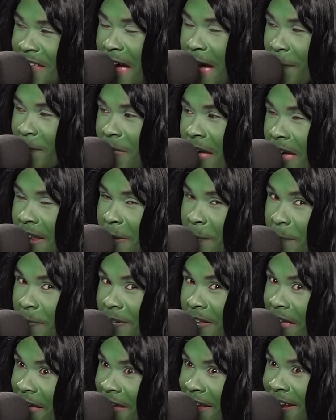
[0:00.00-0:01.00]
I'm not
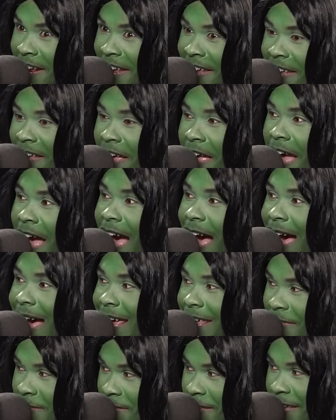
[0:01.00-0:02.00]
implying.
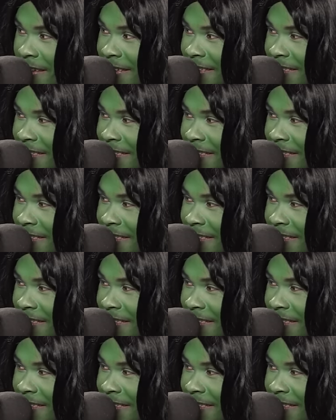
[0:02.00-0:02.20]
I think